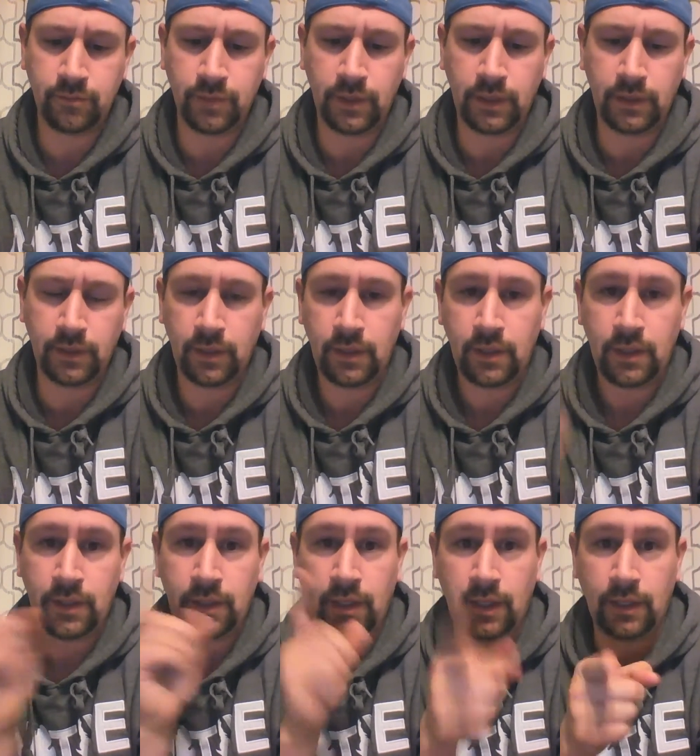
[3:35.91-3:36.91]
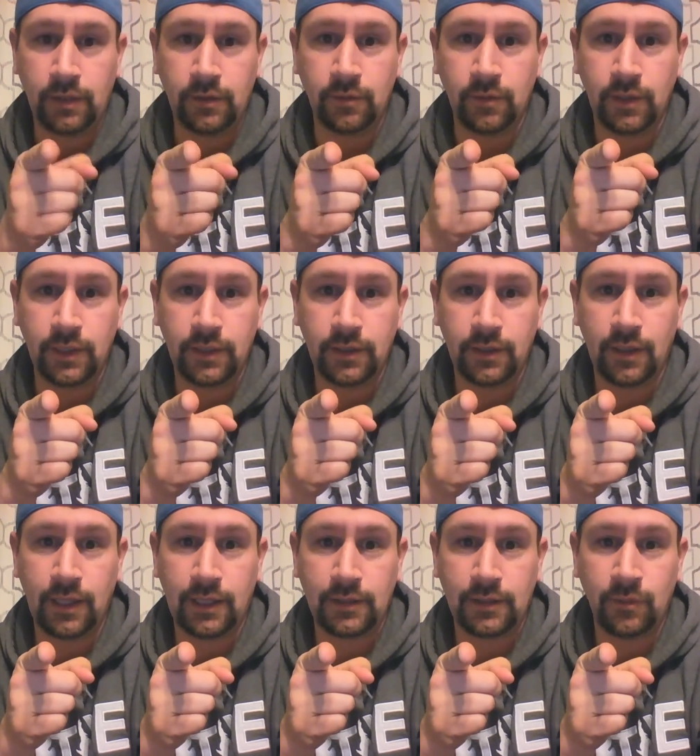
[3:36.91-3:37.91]
but I do like the
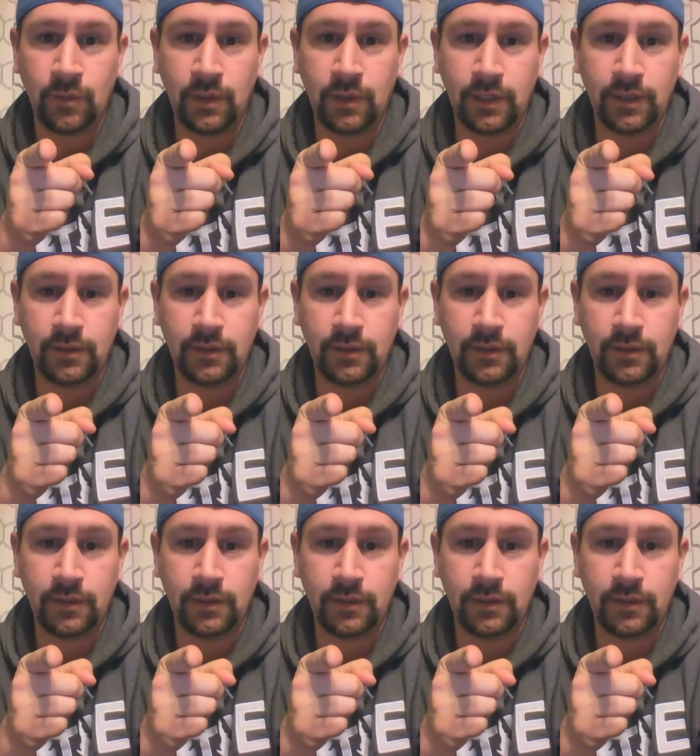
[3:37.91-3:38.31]
Glock 20.